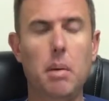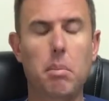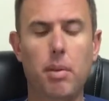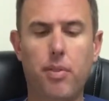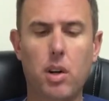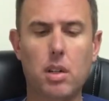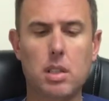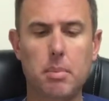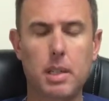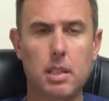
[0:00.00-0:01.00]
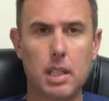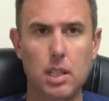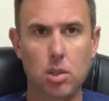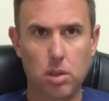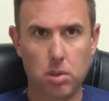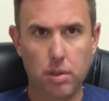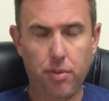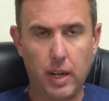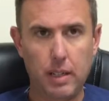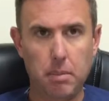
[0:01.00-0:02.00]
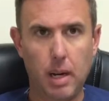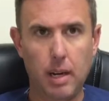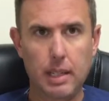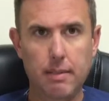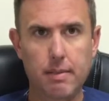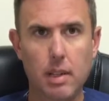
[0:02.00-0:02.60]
But first, I'm going to send you to a good friend of mine